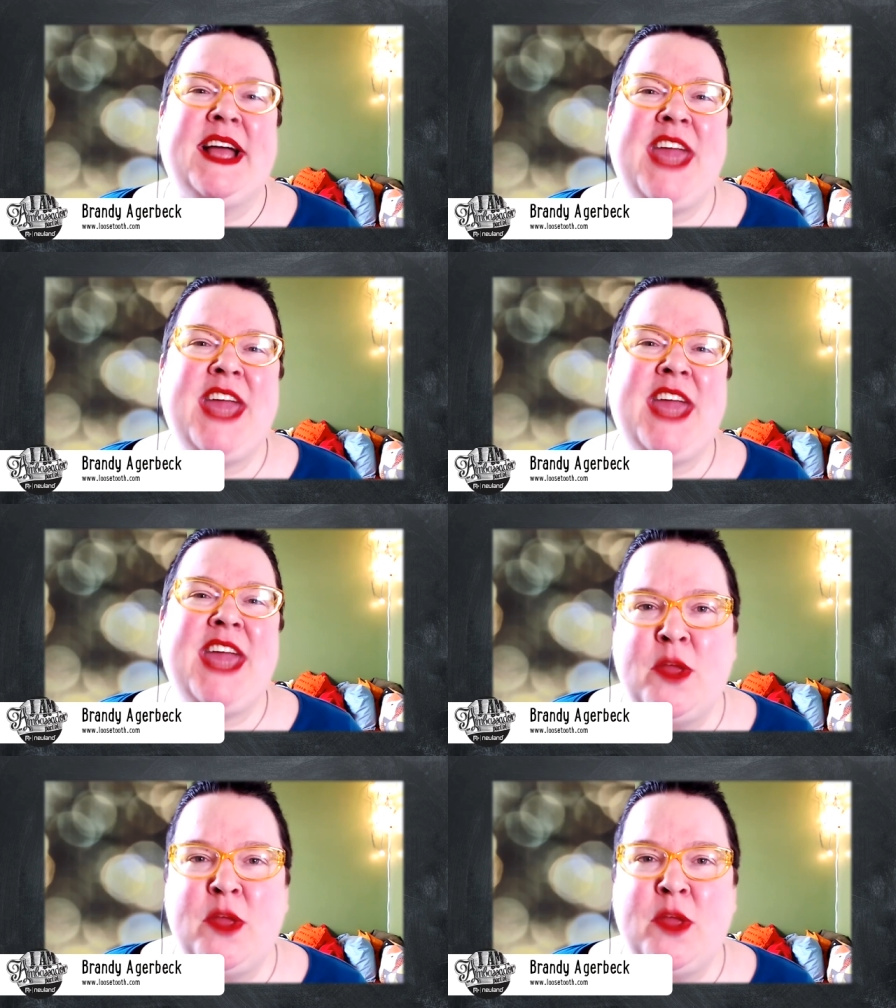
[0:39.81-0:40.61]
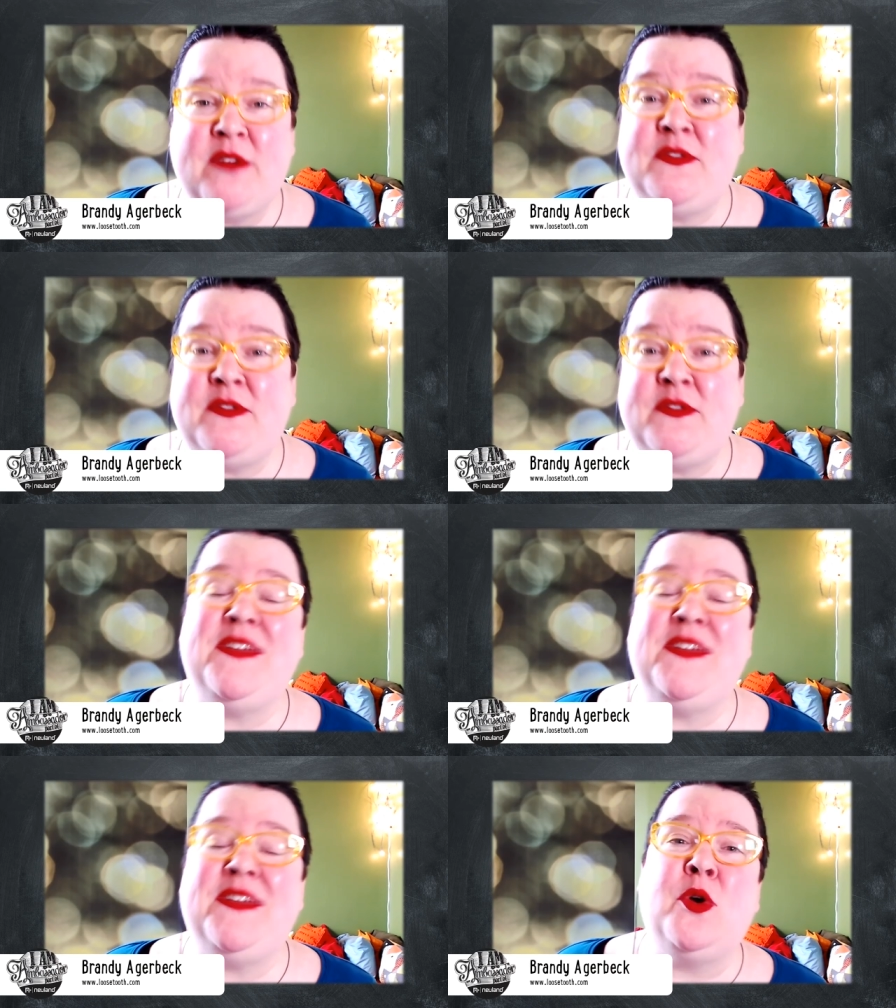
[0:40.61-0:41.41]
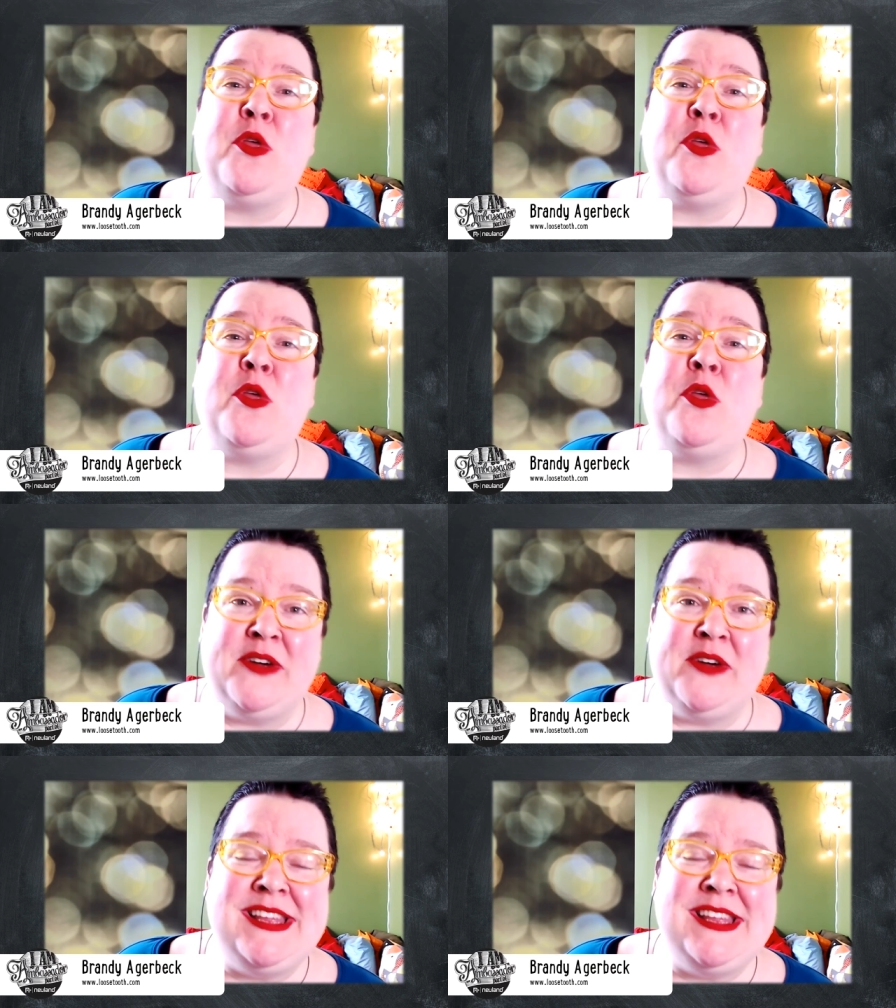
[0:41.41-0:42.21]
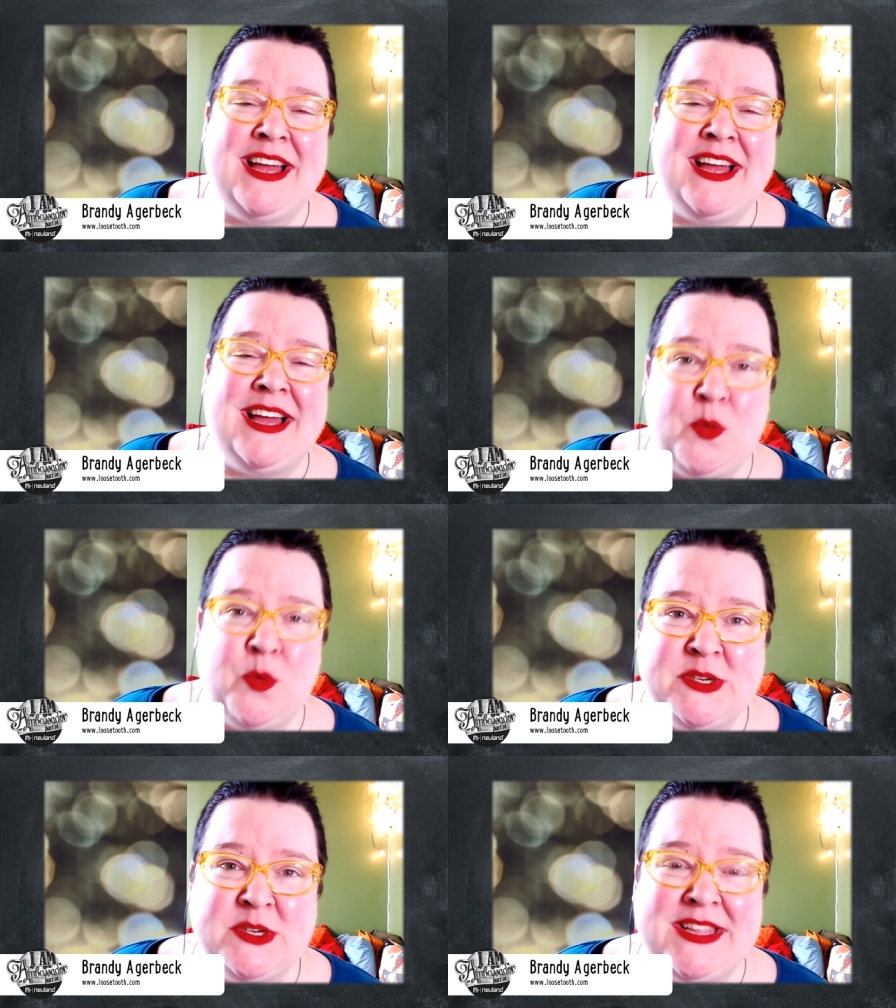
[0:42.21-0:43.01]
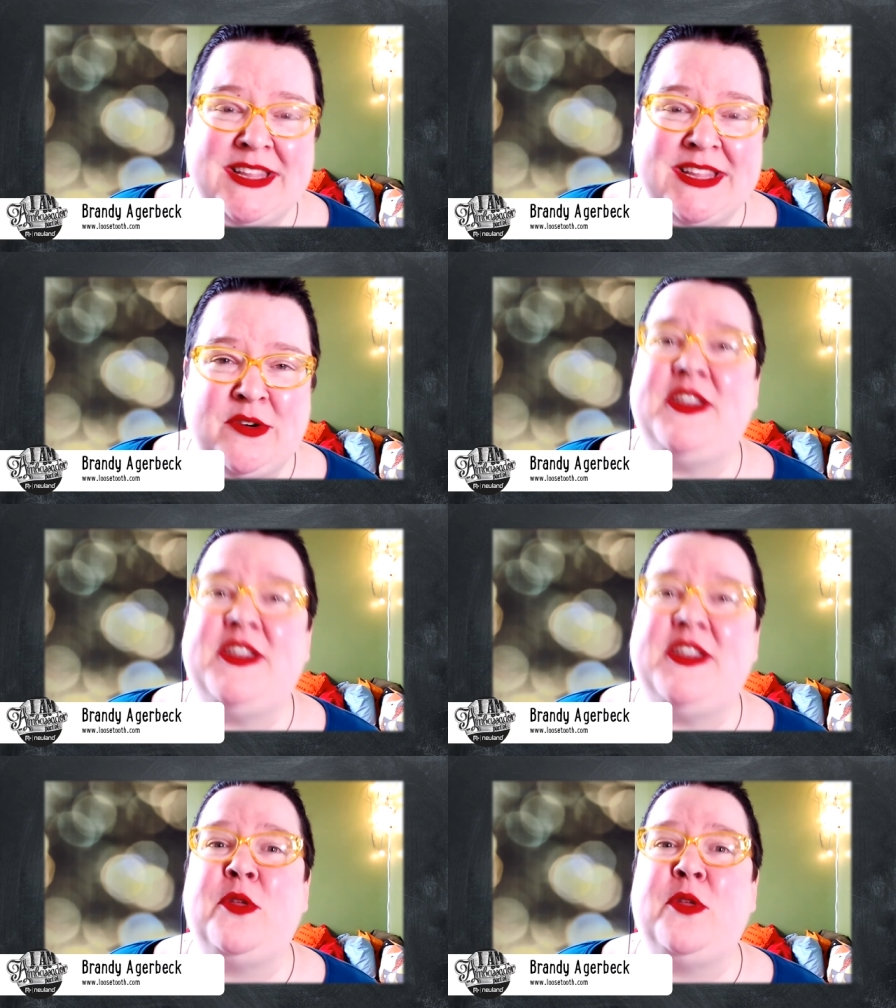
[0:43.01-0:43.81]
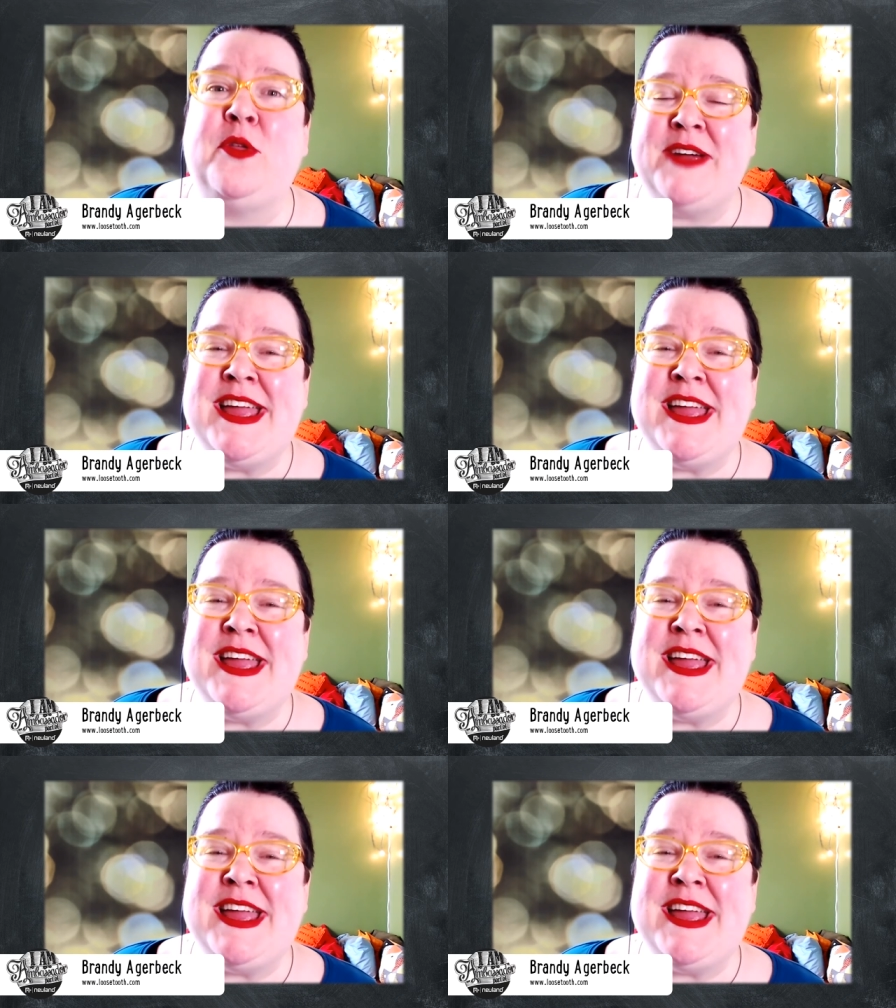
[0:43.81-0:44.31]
Ken Wilber, if you've heard of integral theory, uh, Ken Wilber is the leader of integral theory.